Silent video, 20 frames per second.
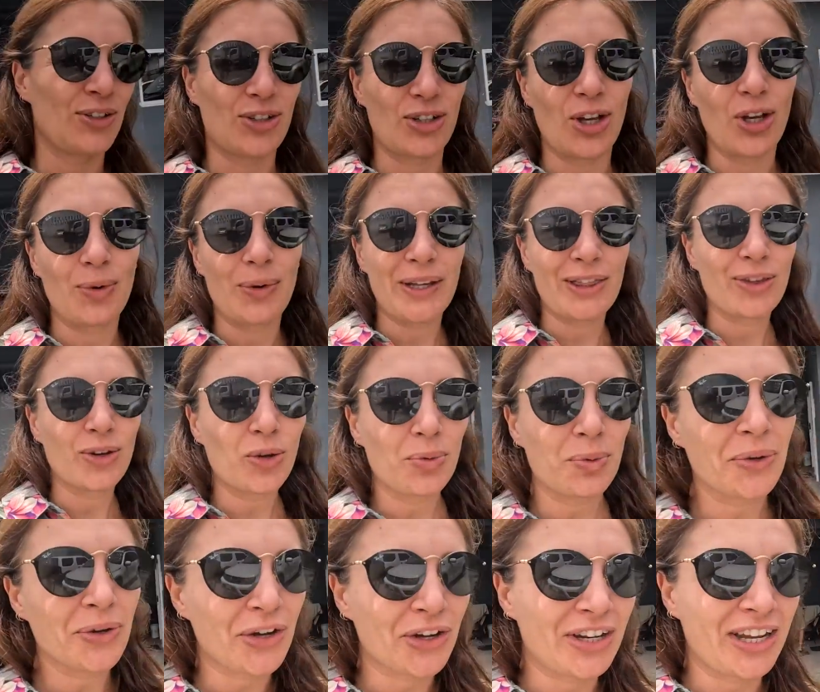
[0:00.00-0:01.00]
So we thought
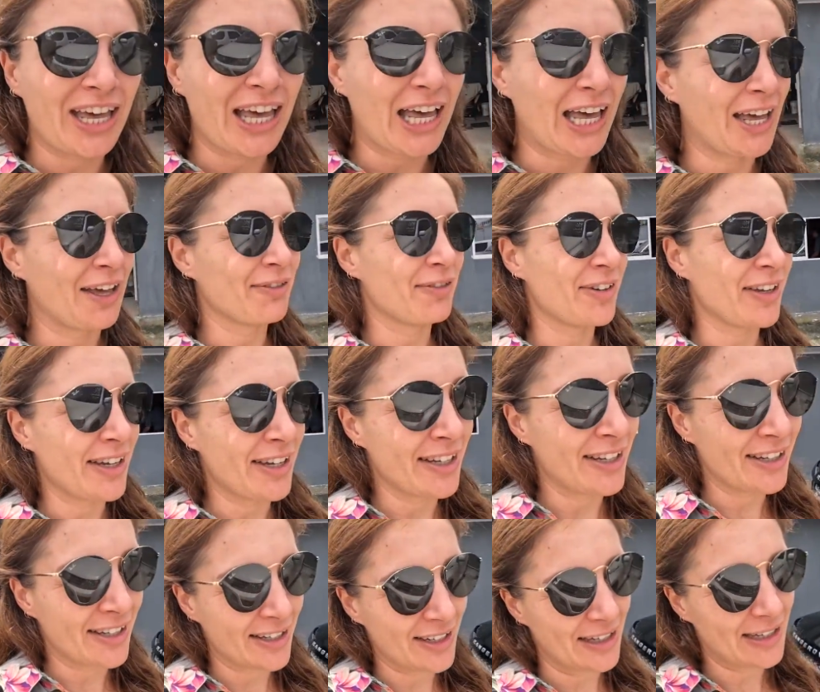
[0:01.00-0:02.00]
we were gonna have
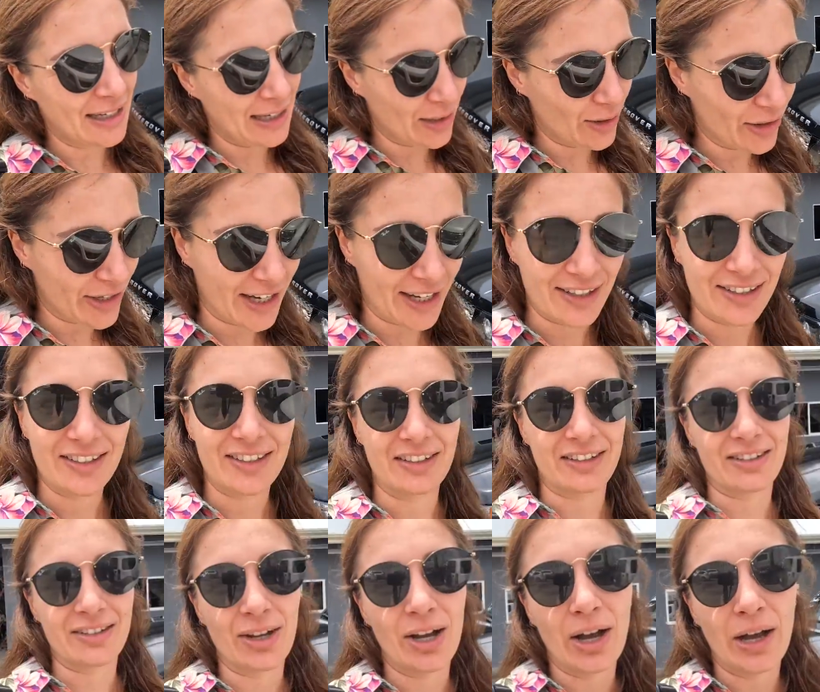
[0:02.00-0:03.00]
a look at
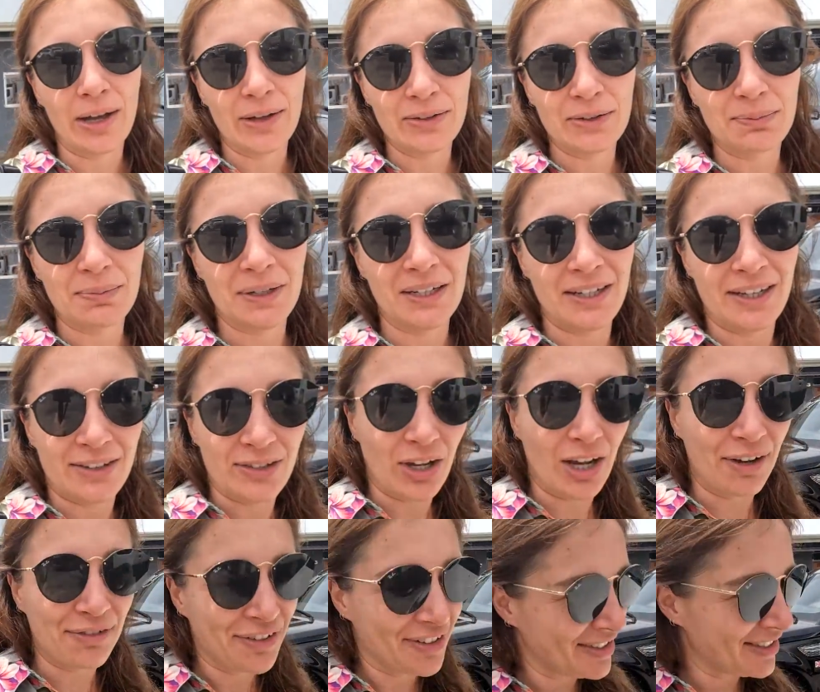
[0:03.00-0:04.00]
6 cars, but
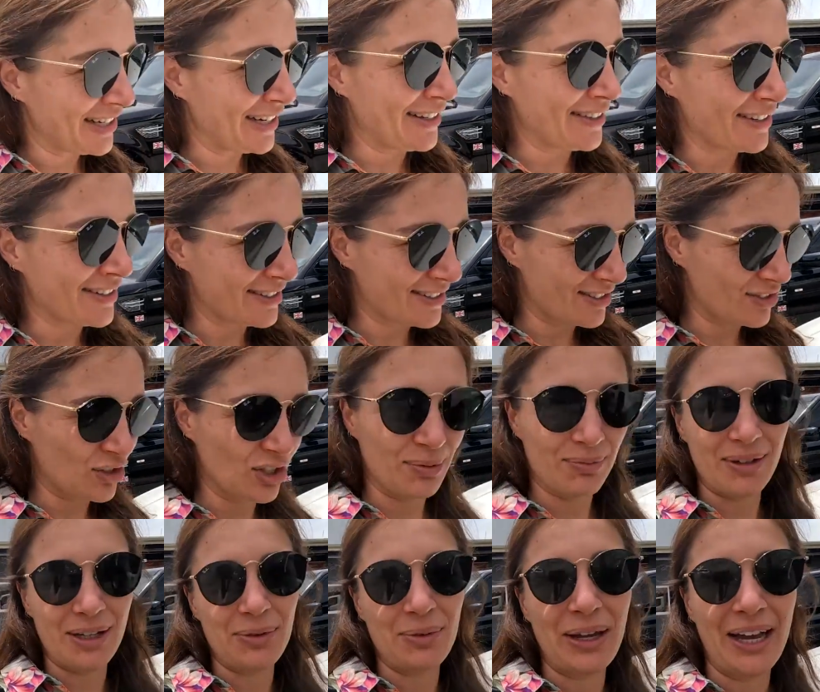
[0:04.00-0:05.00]
after seeing this
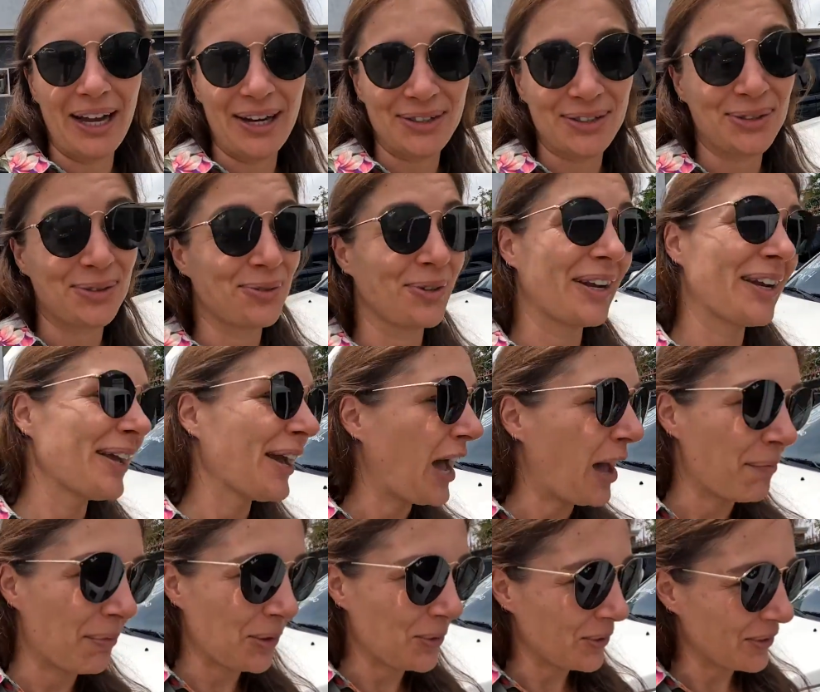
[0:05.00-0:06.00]
Jimny, we're actually really
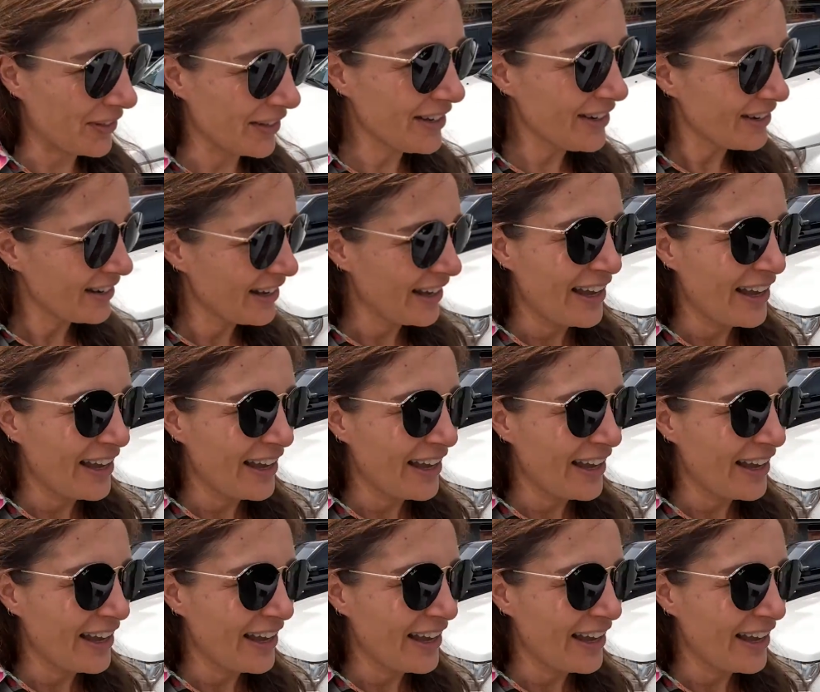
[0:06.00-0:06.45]
happy with it.